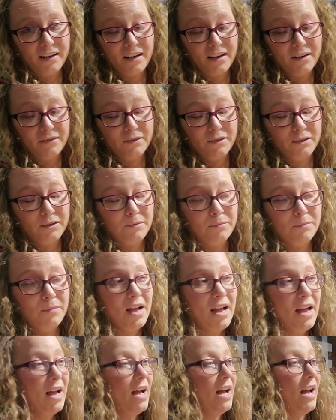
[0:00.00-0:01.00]
of them.
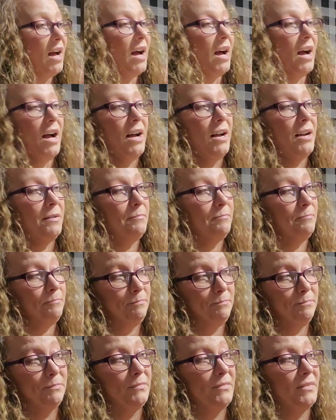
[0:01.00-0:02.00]
I
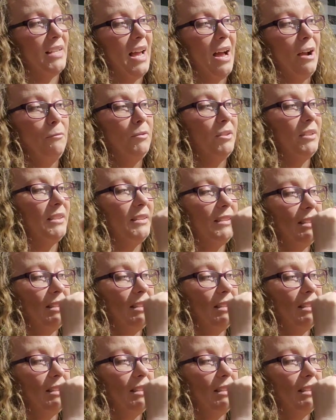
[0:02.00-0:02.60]
really